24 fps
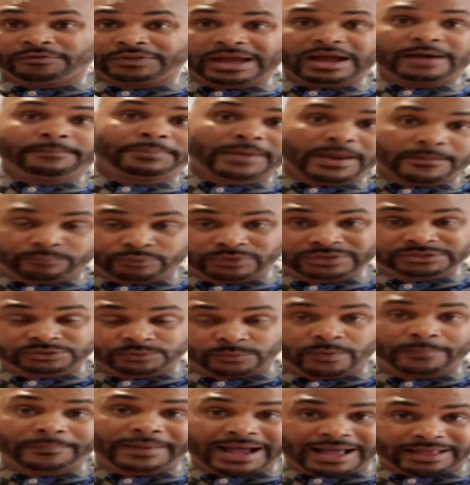the unpaid
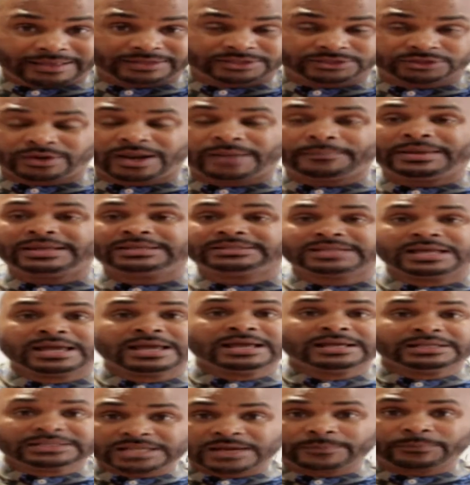principal balance. So that means
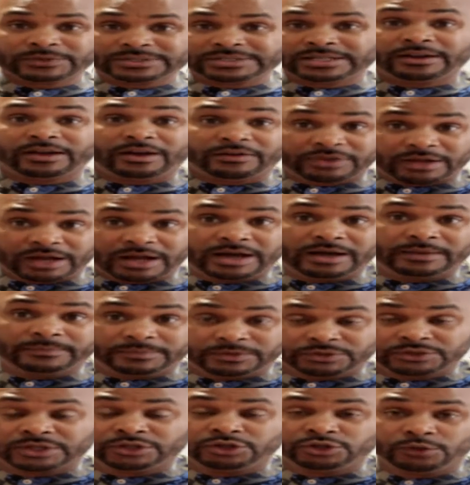10% of
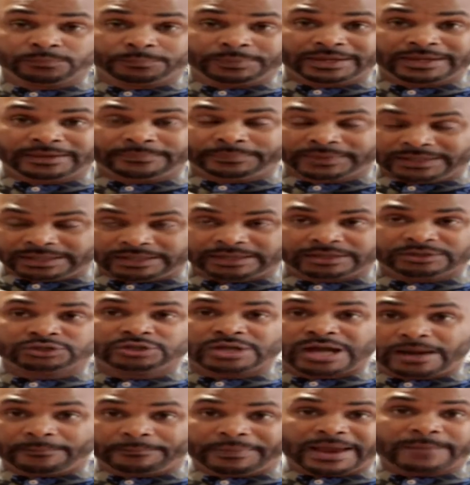the
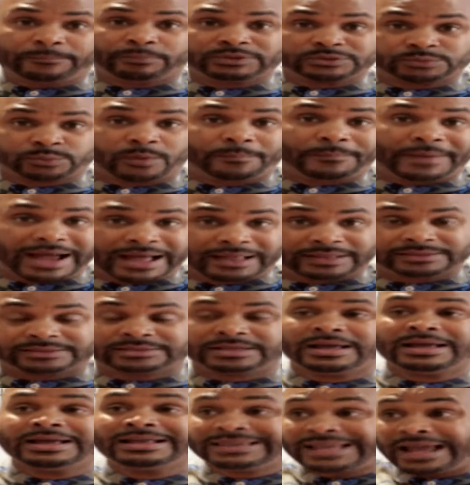UPB, unpaid principal
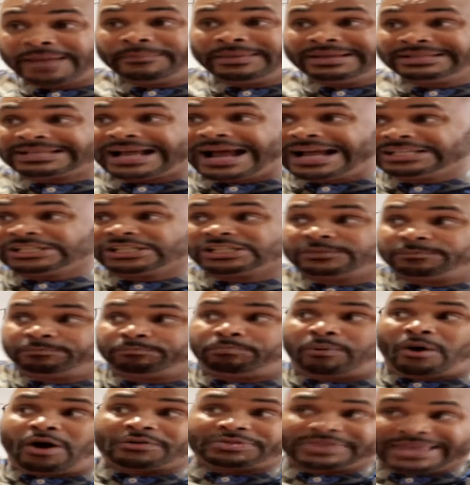balance. That means I
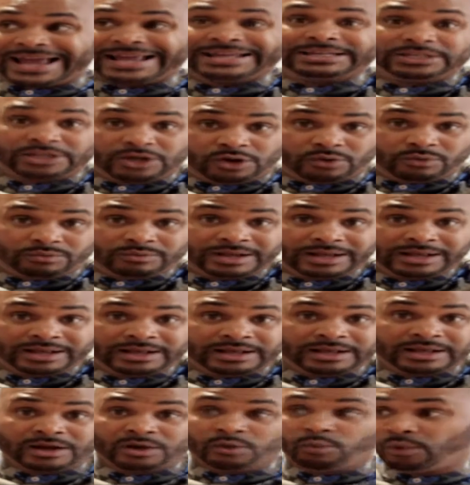just bought that note
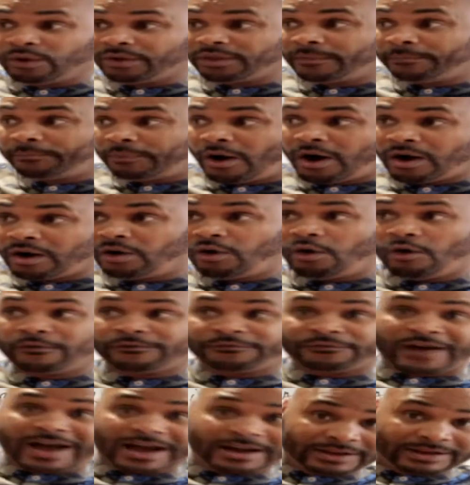where the borrower
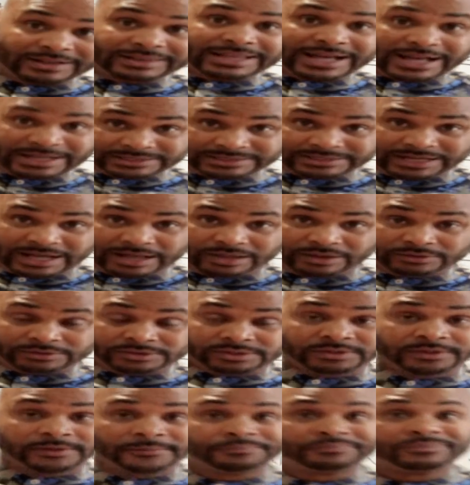owed
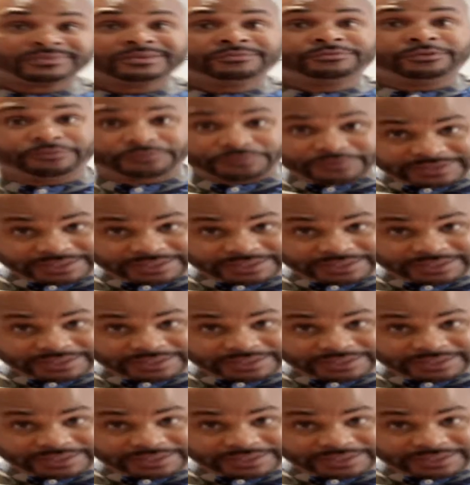$500,000 for